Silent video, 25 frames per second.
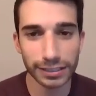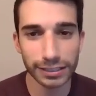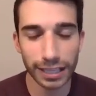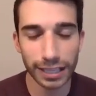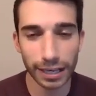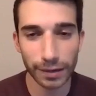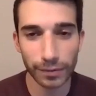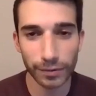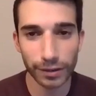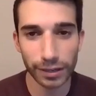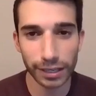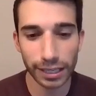I
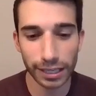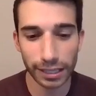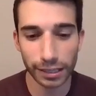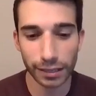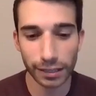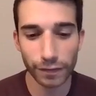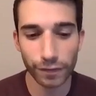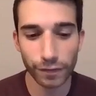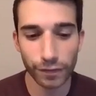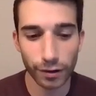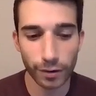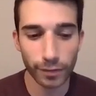work in the
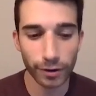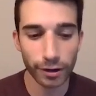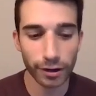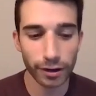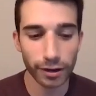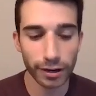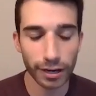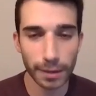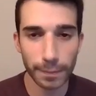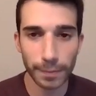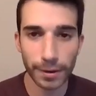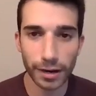footwear
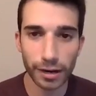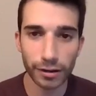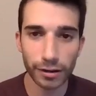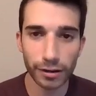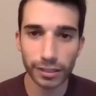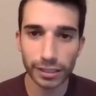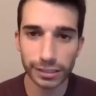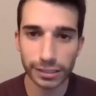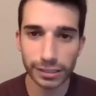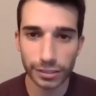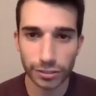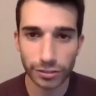and apparel
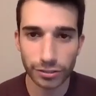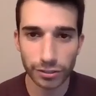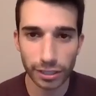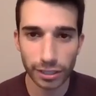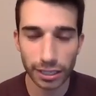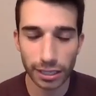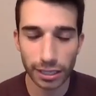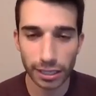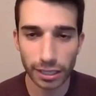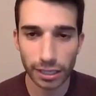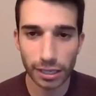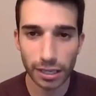
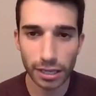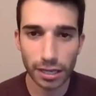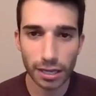industry.